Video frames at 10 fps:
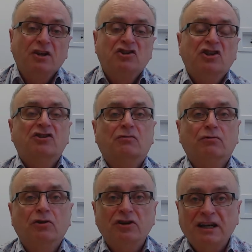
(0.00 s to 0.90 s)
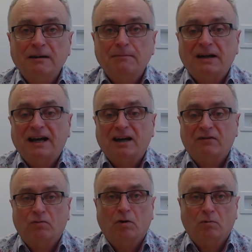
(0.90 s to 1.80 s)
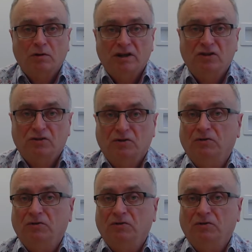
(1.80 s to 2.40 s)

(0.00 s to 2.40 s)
just a routine part of what we do.